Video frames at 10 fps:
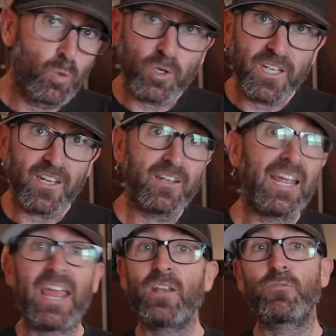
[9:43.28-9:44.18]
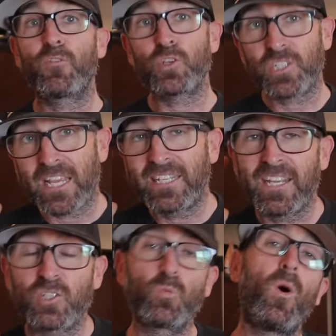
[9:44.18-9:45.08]
toolkit and first aid
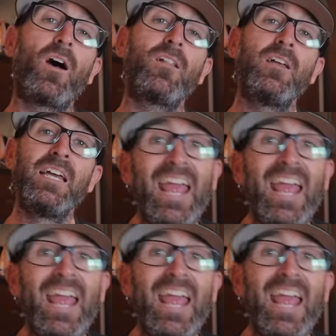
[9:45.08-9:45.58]
kit as well,